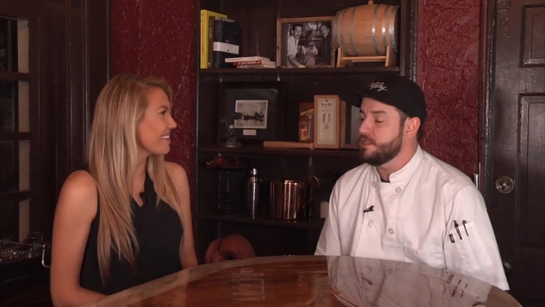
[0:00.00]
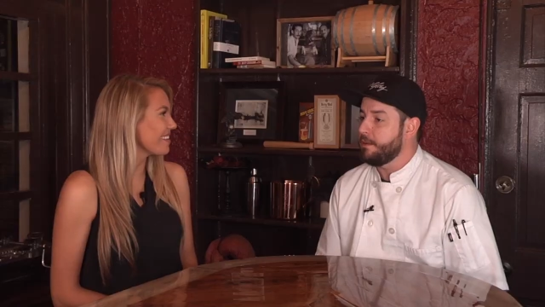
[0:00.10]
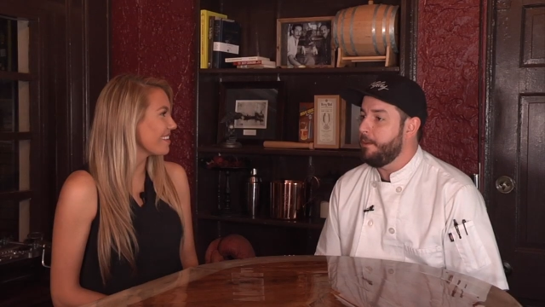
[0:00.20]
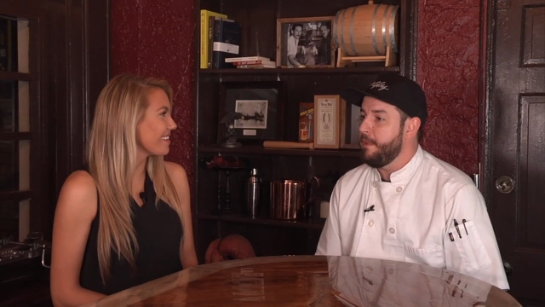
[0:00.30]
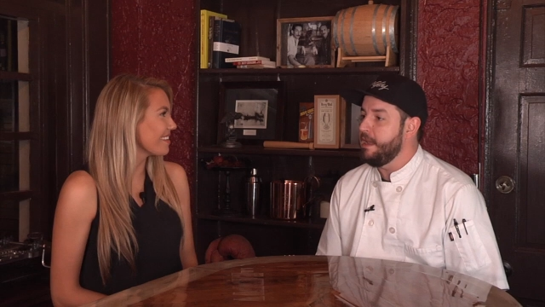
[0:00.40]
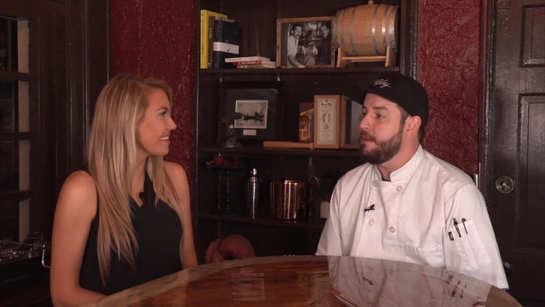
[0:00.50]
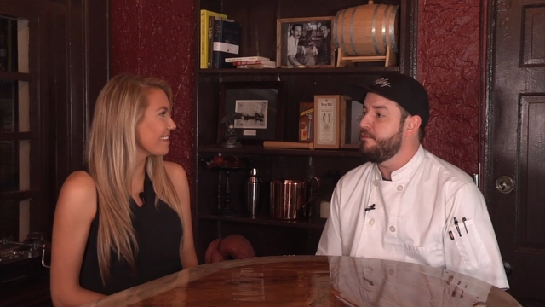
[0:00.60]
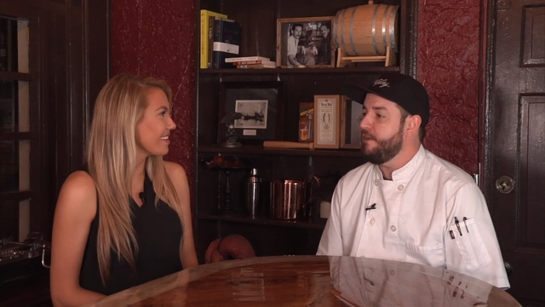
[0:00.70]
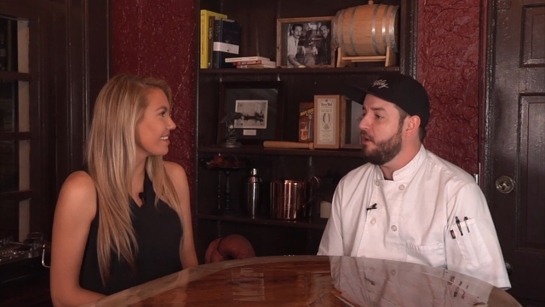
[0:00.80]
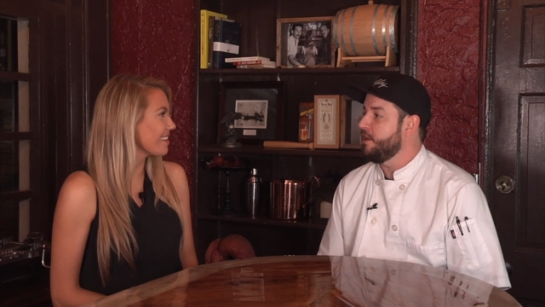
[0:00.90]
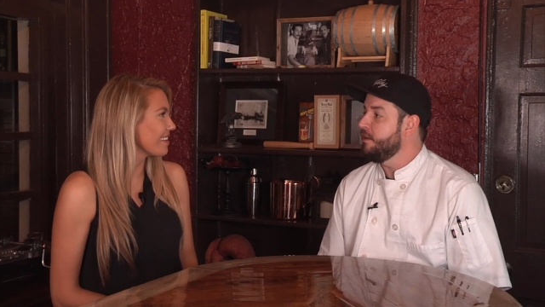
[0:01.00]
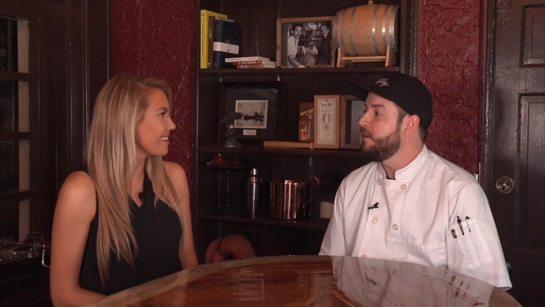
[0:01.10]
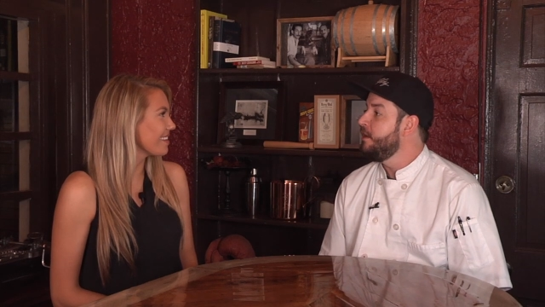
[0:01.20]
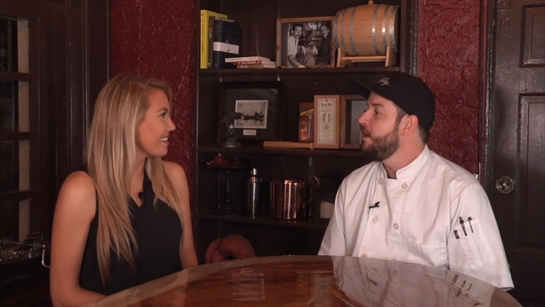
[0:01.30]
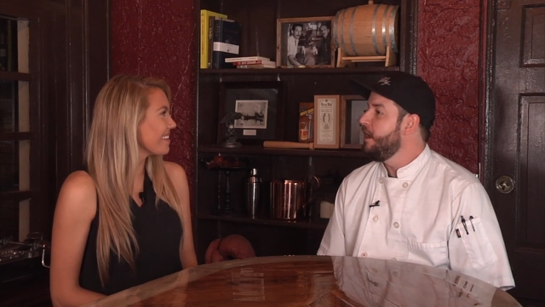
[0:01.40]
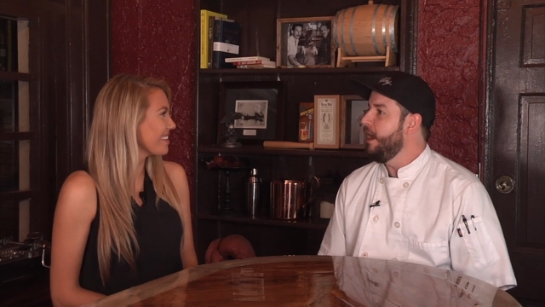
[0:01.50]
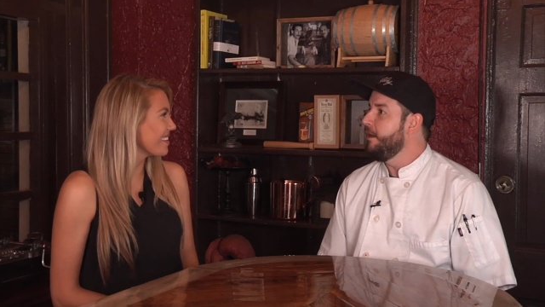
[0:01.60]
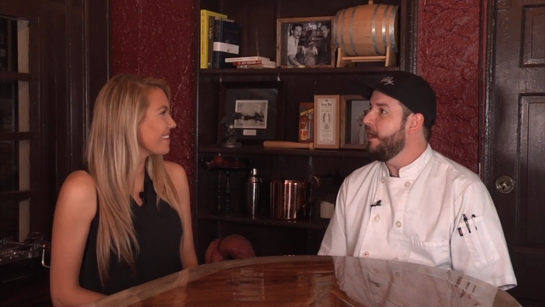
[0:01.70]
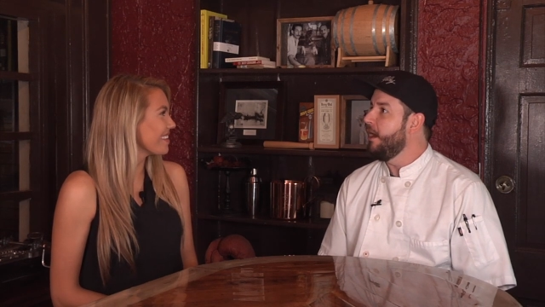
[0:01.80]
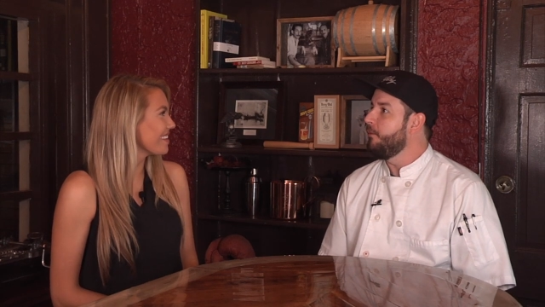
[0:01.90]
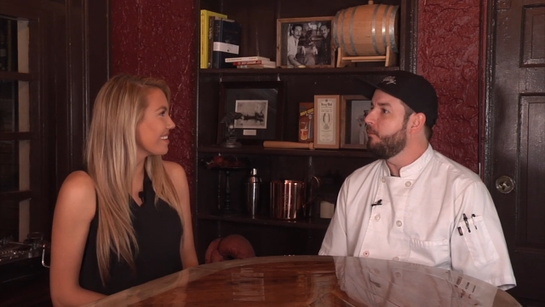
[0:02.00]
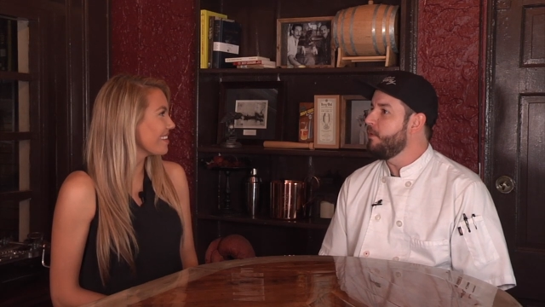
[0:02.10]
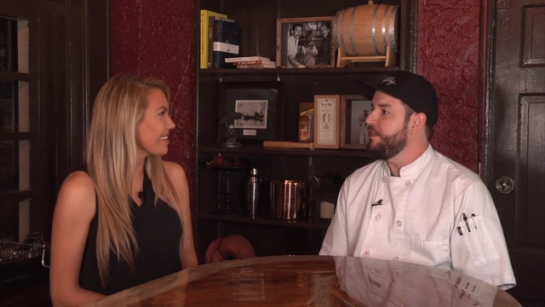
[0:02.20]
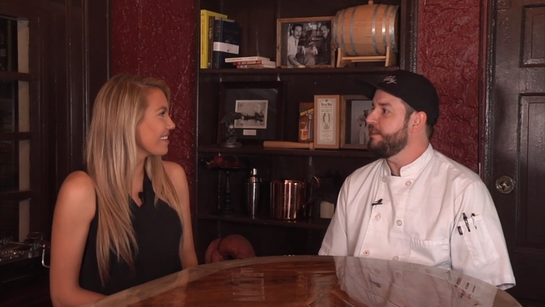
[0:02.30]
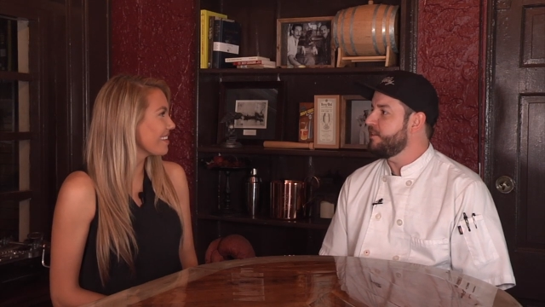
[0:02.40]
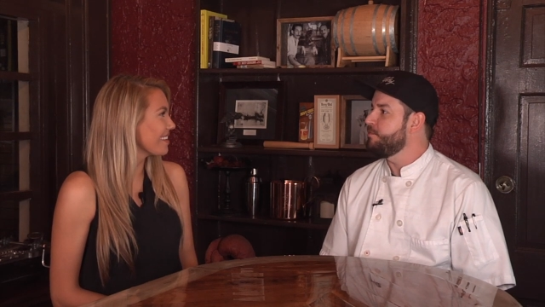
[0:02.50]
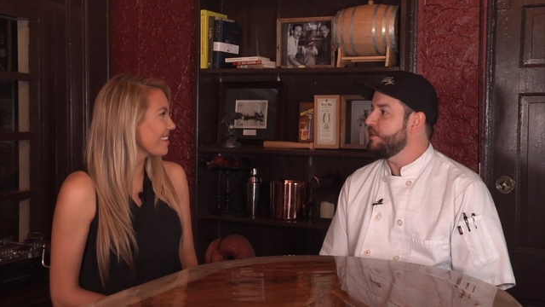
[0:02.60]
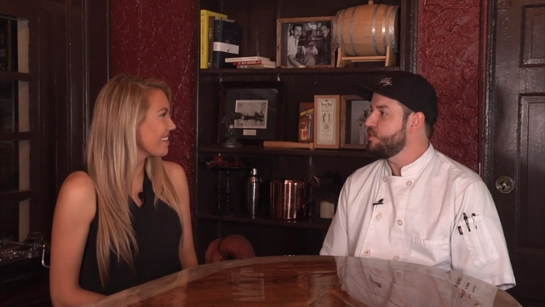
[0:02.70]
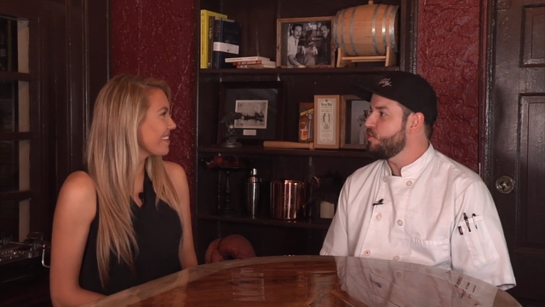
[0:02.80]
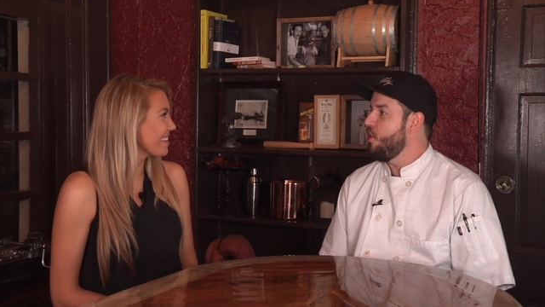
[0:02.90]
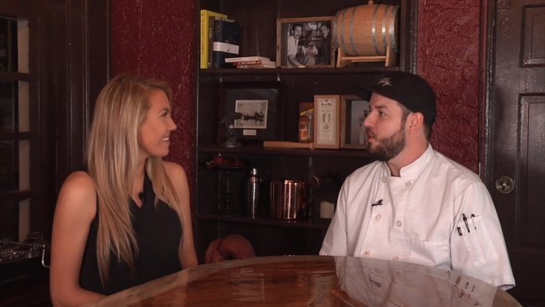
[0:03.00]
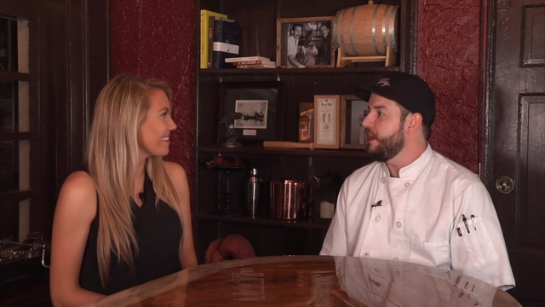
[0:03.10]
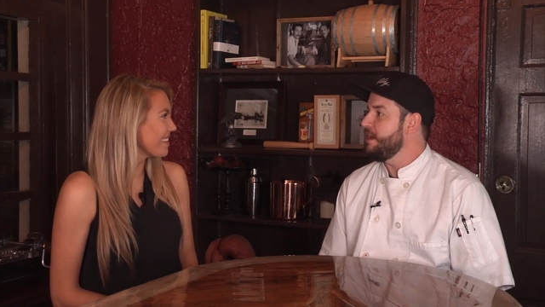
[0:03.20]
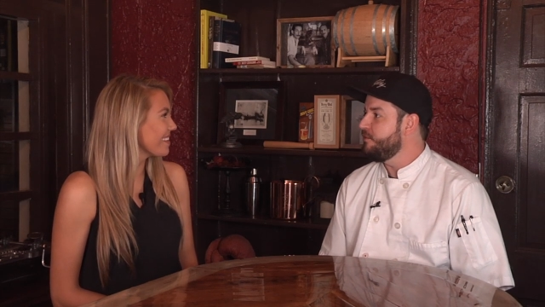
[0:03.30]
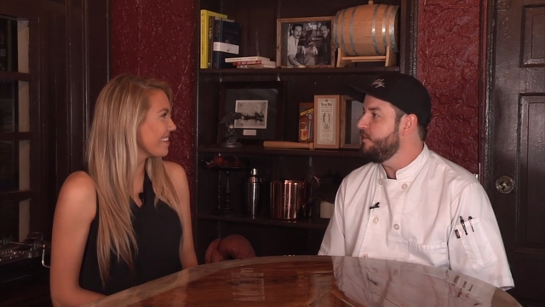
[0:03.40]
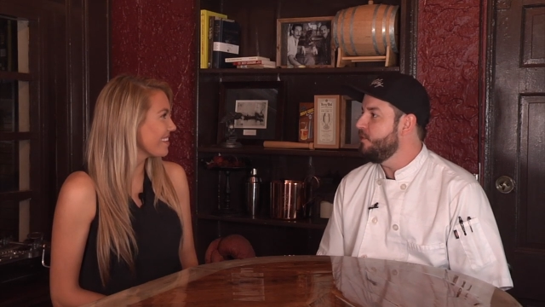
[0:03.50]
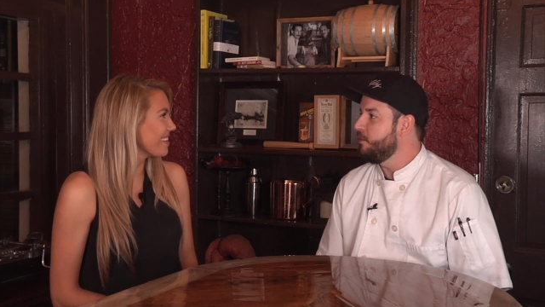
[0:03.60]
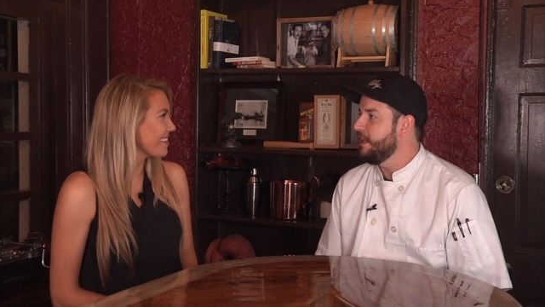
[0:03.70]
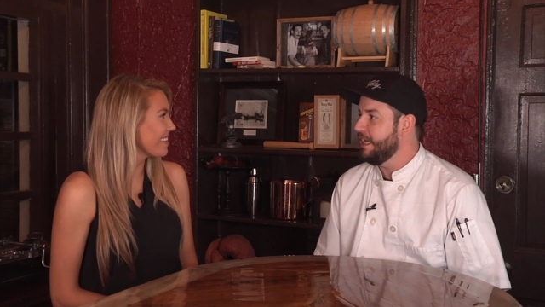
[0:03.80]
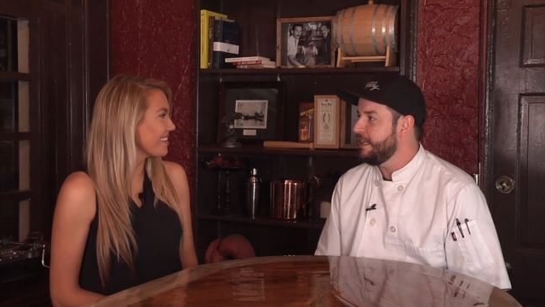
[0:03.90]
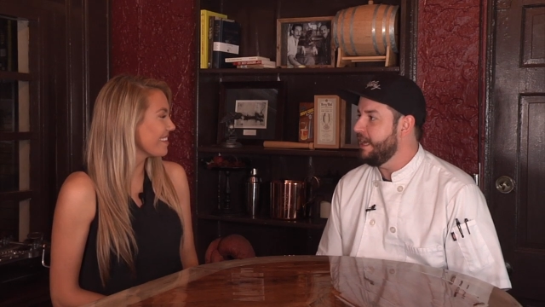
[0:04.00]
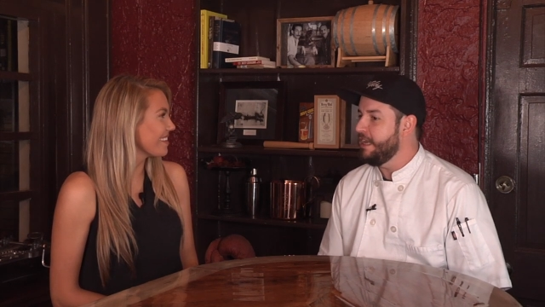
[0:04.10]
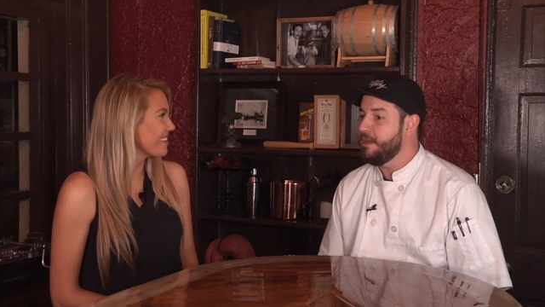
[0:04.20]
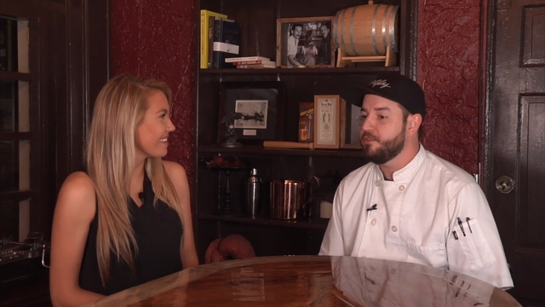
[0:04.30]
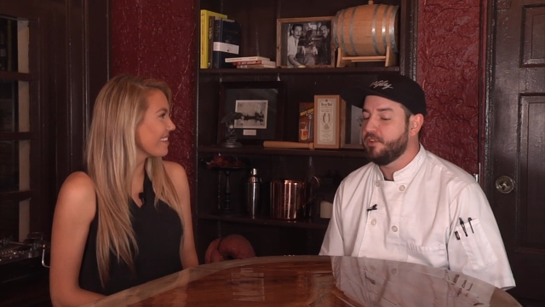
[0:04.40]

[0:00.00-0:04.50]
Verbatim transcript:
Speaker 1: was a man named Falcon, and we think that's a pretty strong name too. We like that name,